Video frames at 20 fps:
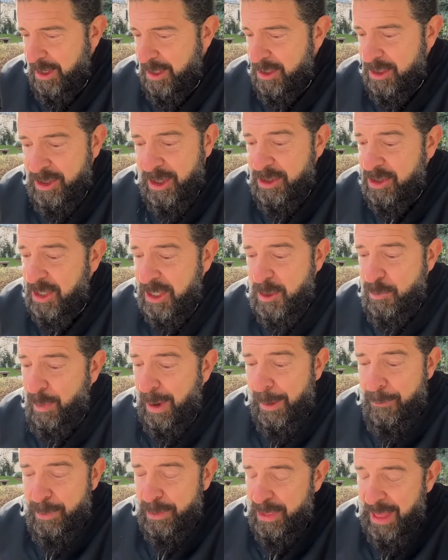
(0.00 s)
Syrskyi's
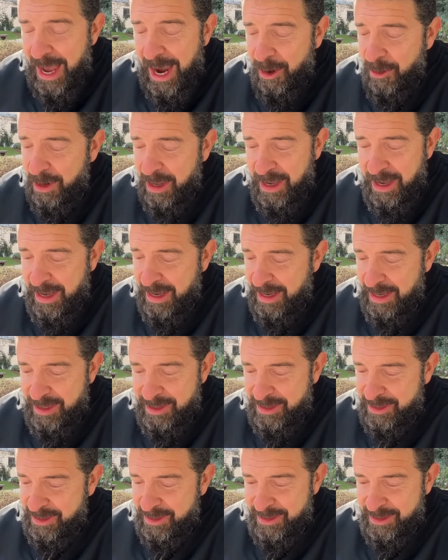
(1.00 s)
popularity
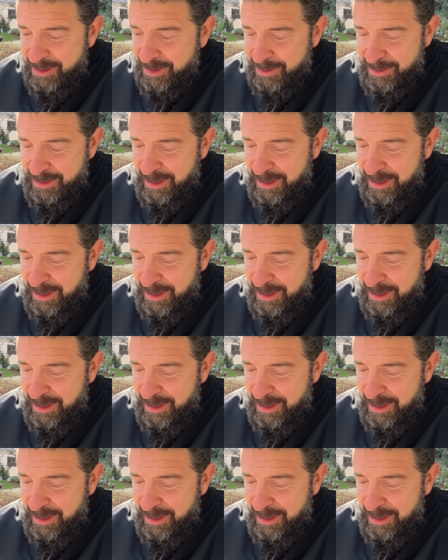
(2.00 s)
is